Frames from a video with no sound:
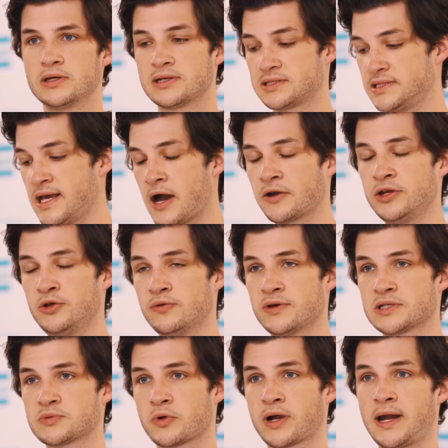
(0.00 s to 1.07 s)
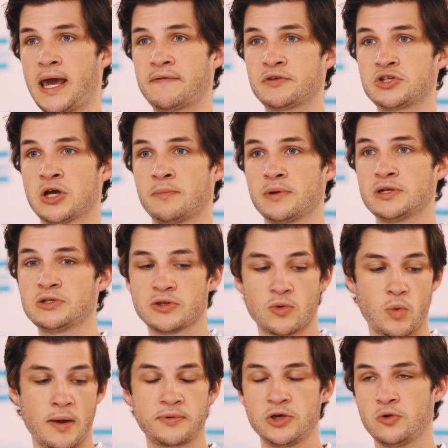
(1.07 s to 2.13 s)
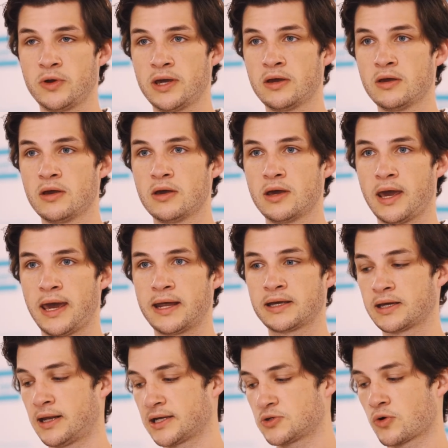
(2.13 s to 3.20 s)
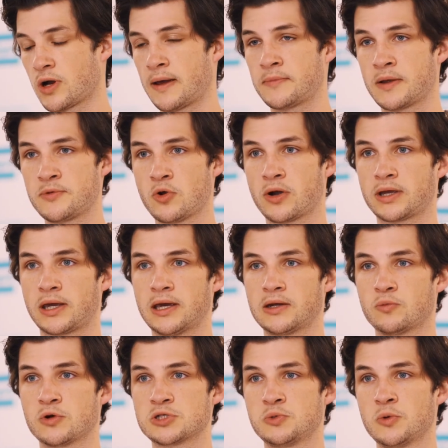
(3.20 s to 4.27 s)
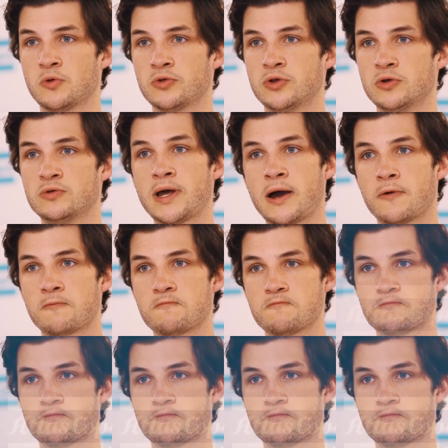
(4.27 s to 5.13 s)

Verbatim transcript: To see how to do this, we're going to have to jump into the web GUI and connect to our MWR kit, which we will do now.